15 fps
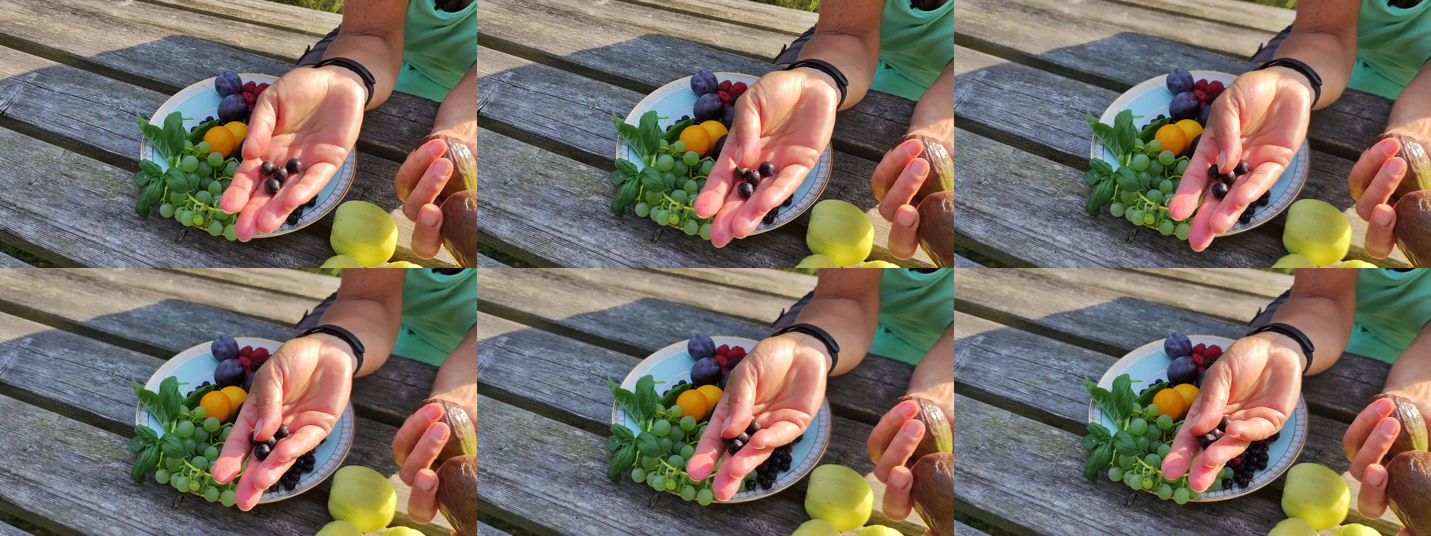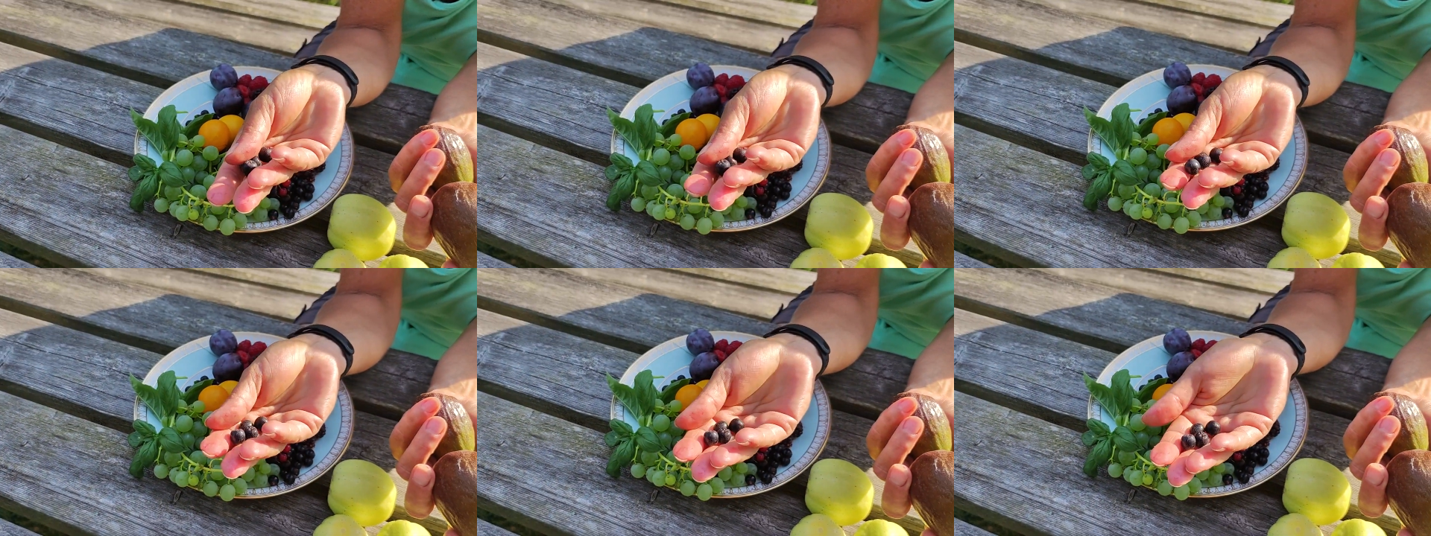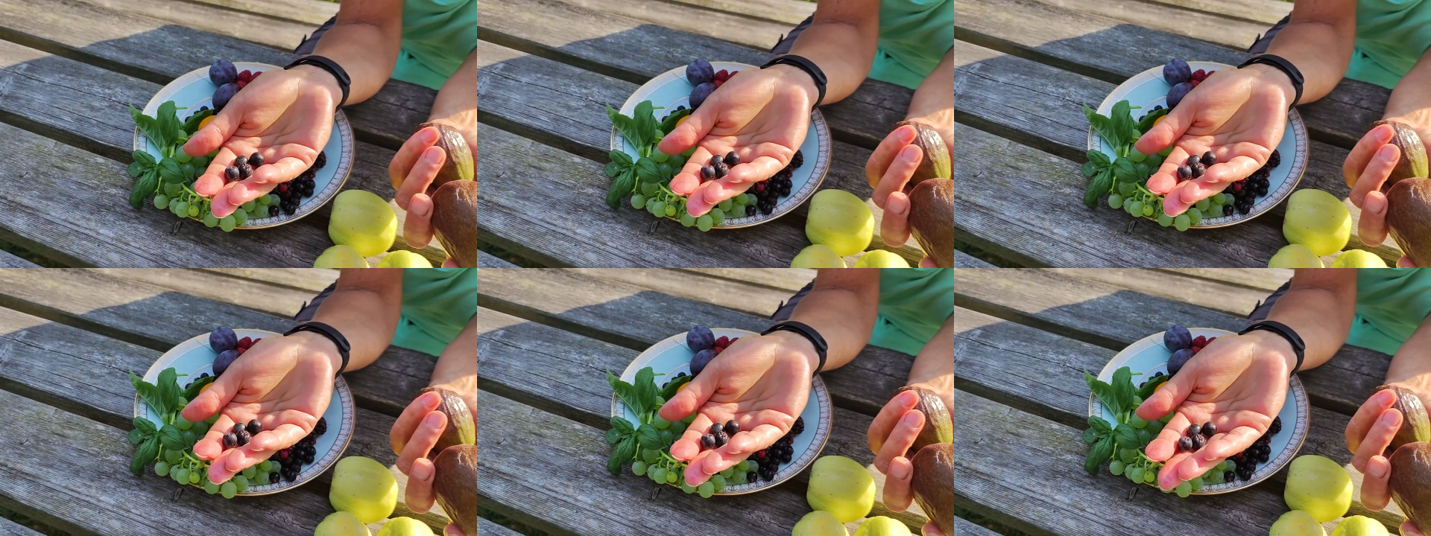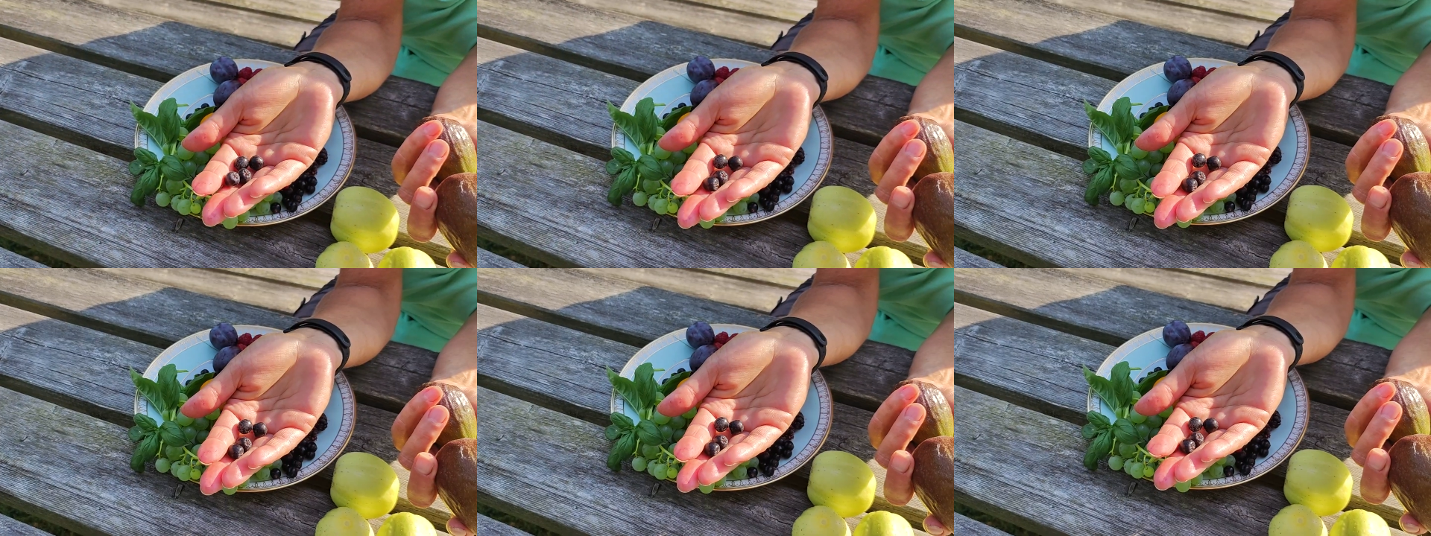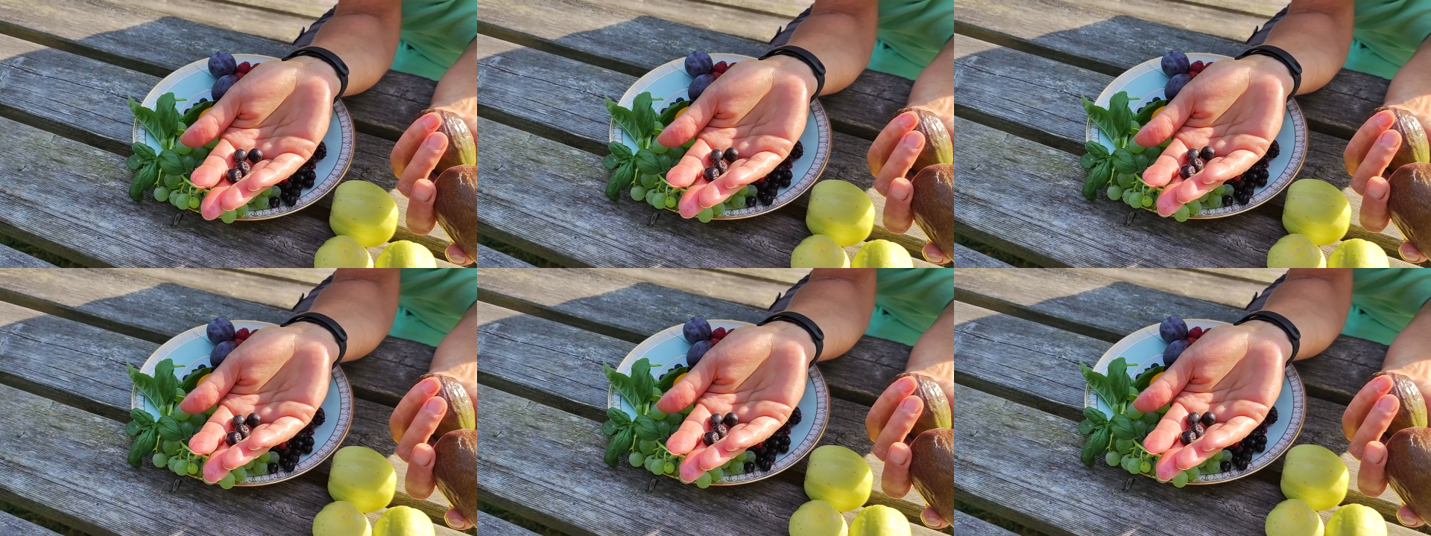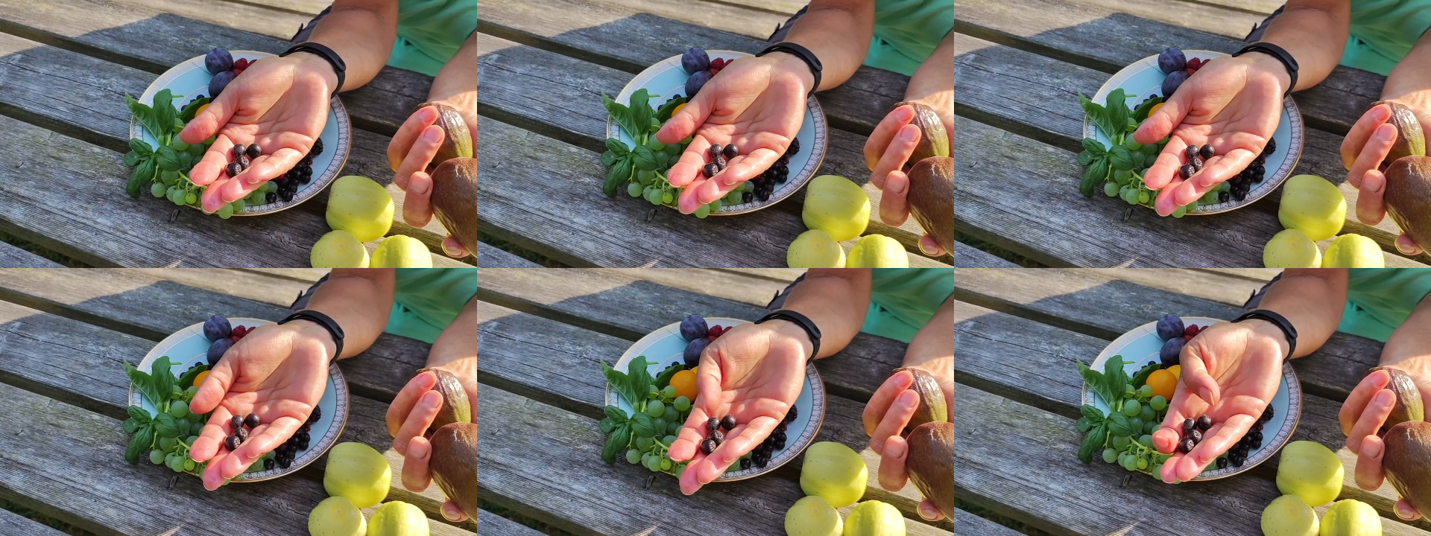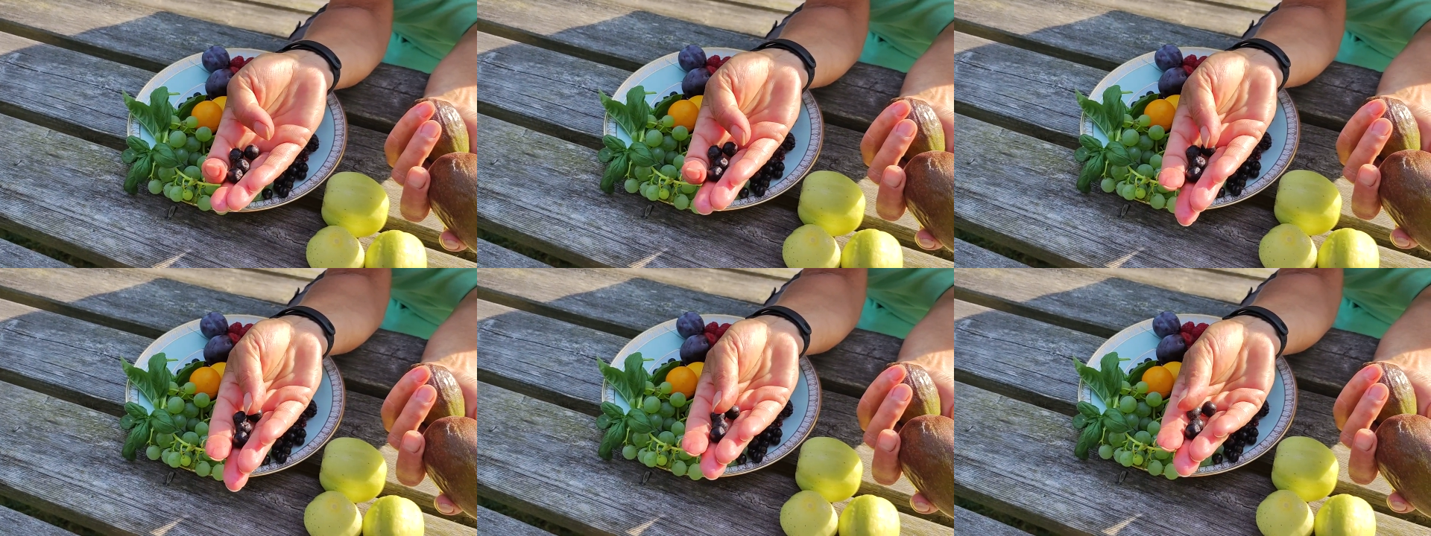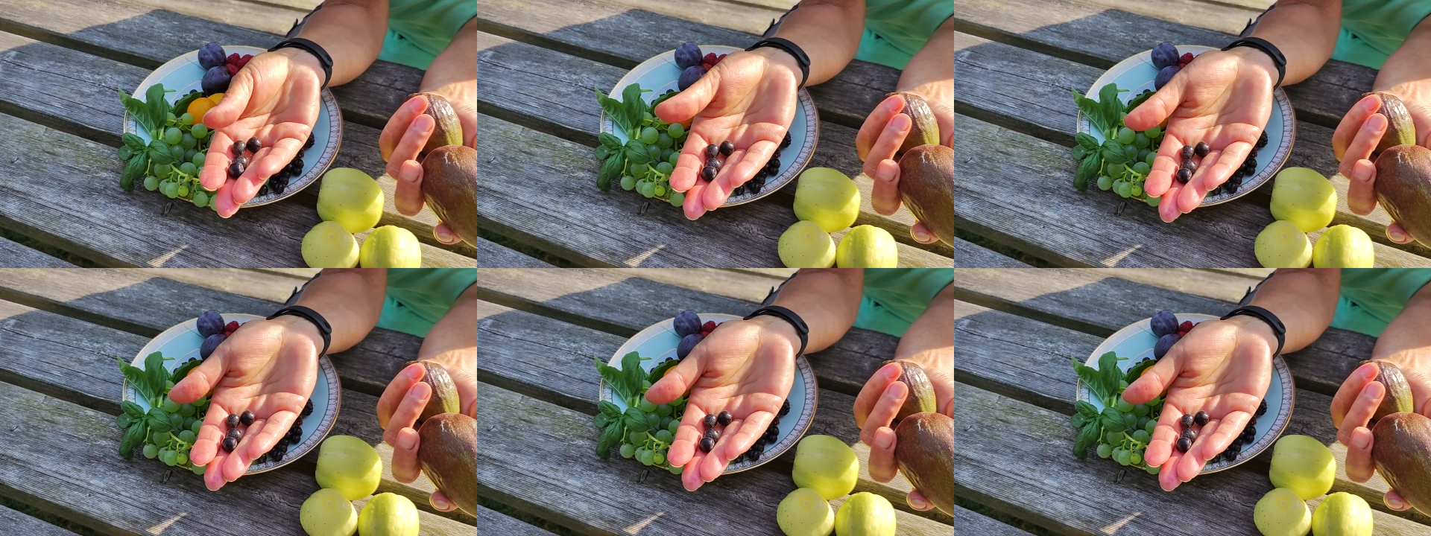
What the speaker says: Nobody's mouth can be seen.